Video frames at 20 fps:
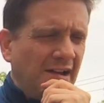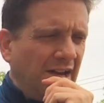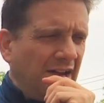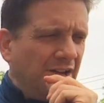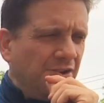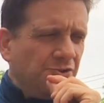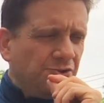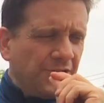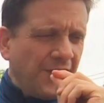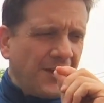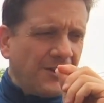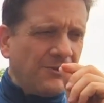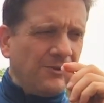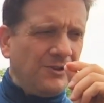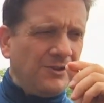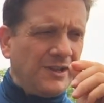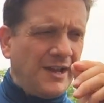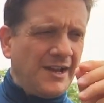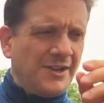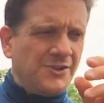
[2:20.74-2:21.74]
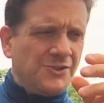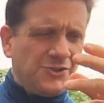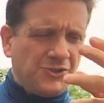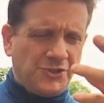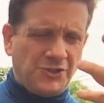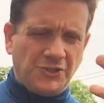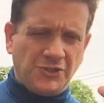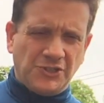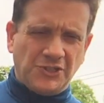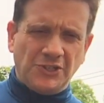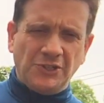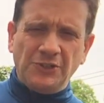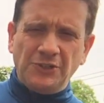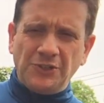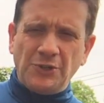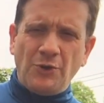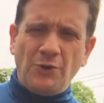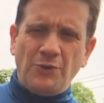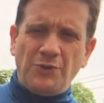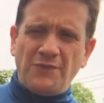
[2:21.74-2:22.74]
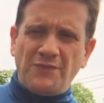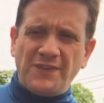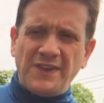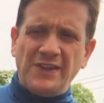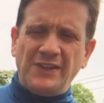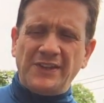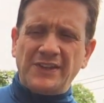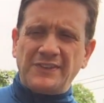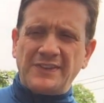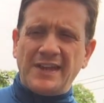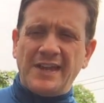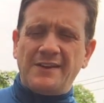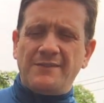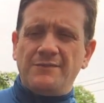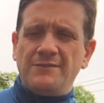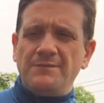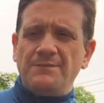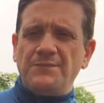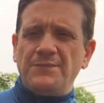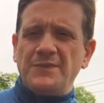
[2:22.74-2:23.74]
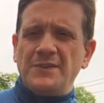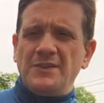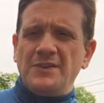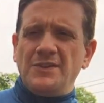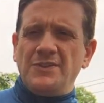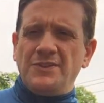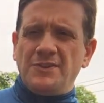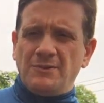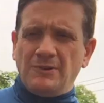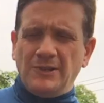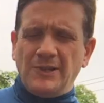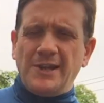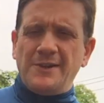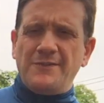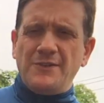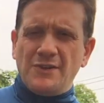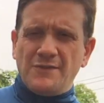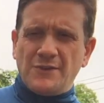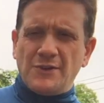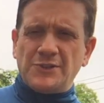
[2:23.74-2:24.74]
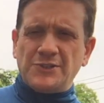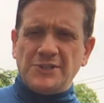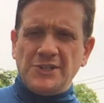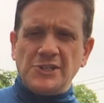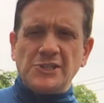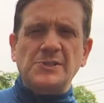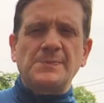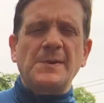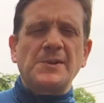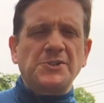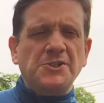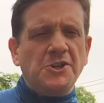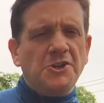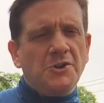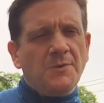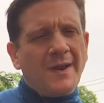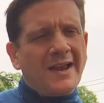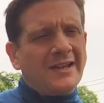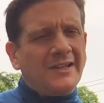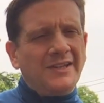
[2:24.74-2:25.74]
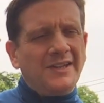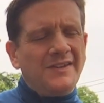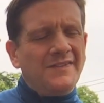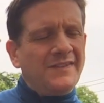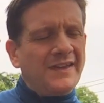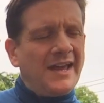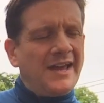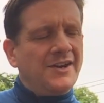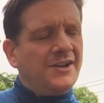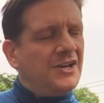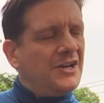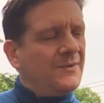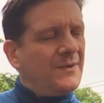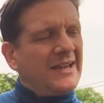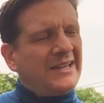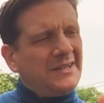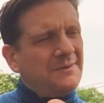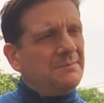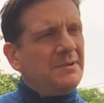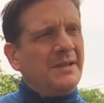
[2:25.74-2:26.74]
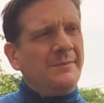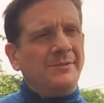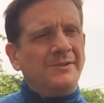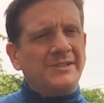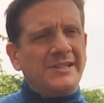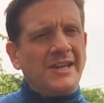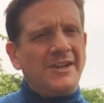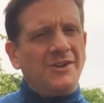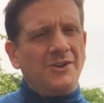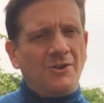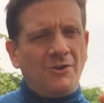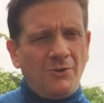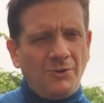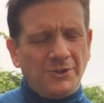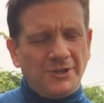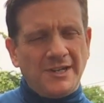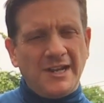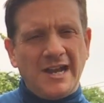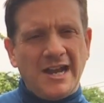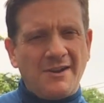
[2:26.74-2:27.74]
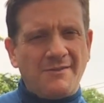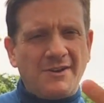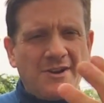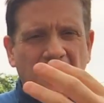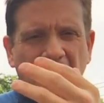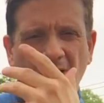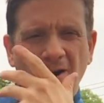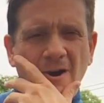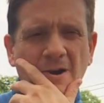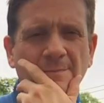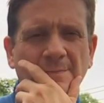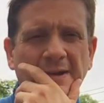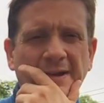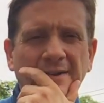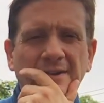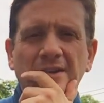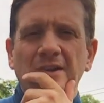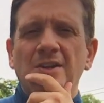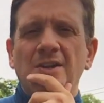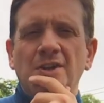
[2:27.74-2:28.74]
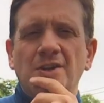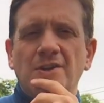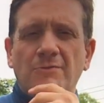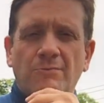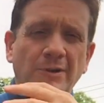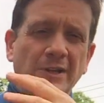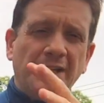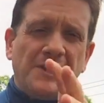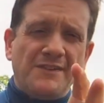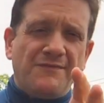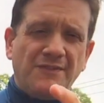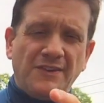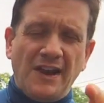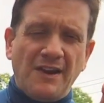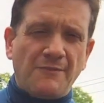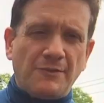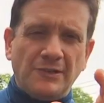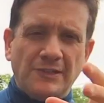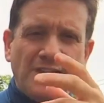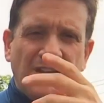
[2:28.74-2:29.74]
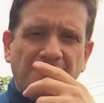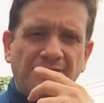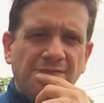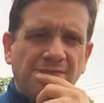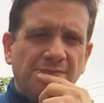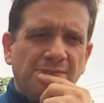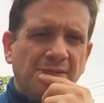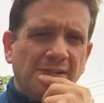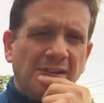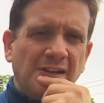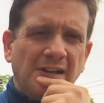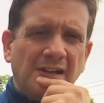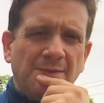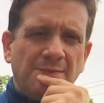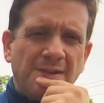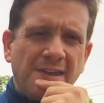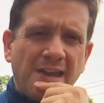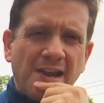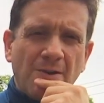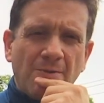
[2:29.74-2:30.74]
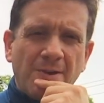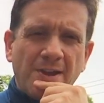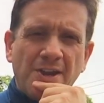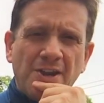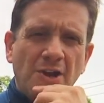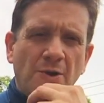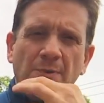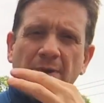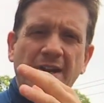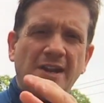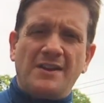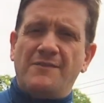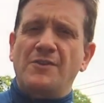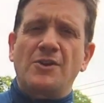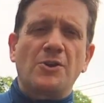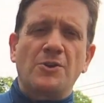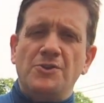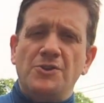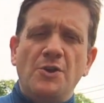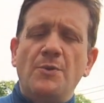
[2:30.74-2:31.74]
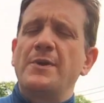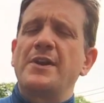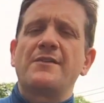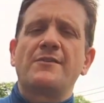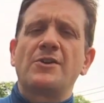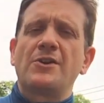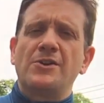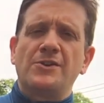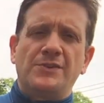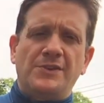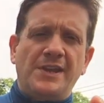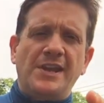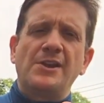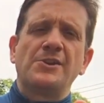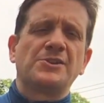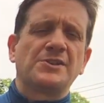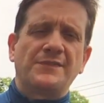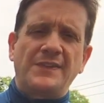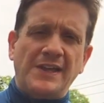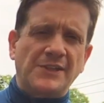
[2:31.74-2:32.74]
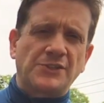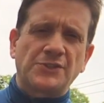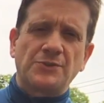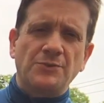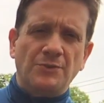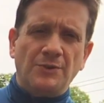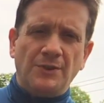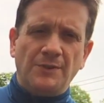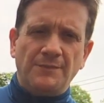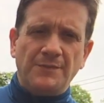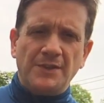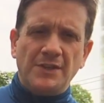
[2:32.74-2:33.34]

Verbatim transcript: In general, I still hold the feeling that there are a lot of universities, especially in New England, that New England people tend to hold in high regard. But really, if you ever left the area, no one ever hears of that school.